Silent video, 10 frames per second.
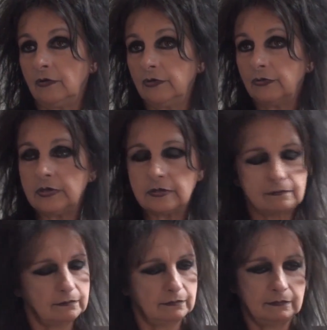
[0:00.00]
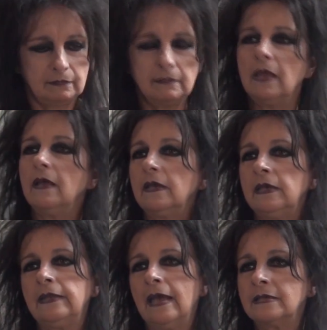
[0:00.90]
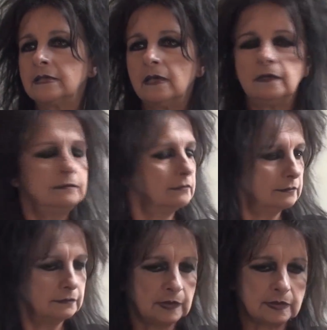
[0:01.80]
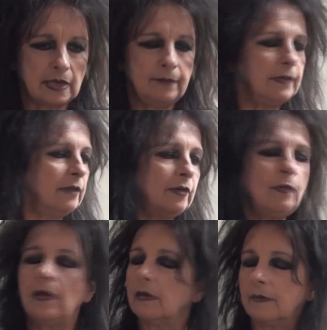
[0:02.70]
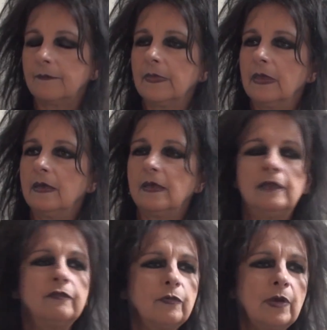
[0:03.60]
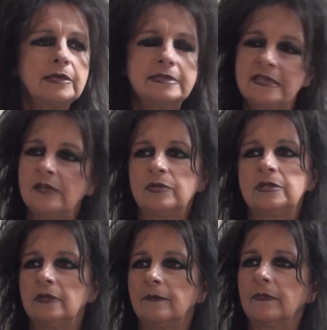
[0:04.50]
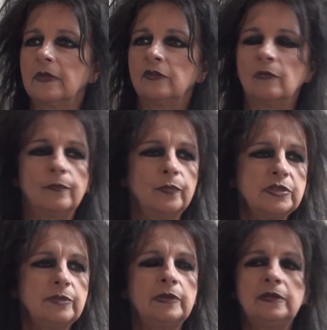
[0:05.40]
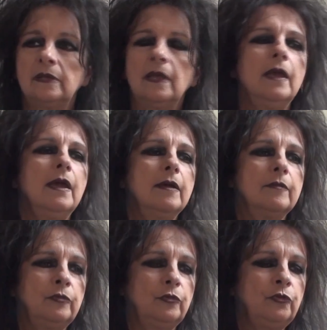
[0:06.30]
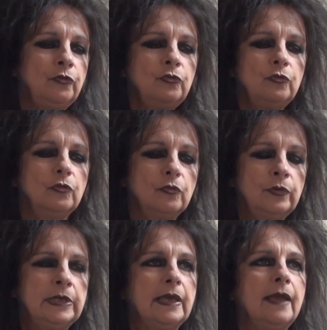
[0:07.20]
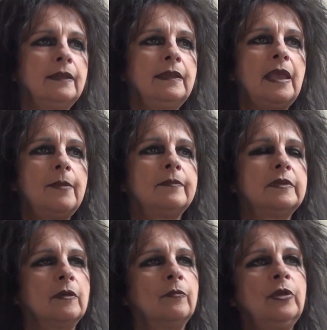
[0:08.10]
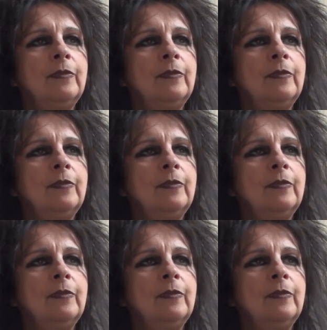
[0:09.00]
countries, in Asia, the same, everywhere. Everywhere is decreasing. The possibility. We can name some